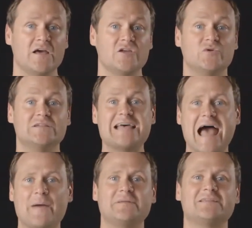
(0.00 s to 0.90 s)
you can
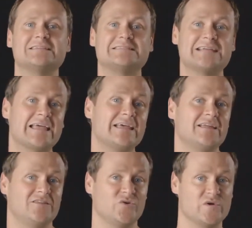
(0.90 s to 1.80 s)
tap into the psychic
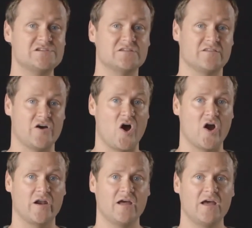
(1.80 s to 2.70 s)
intuition of the heart,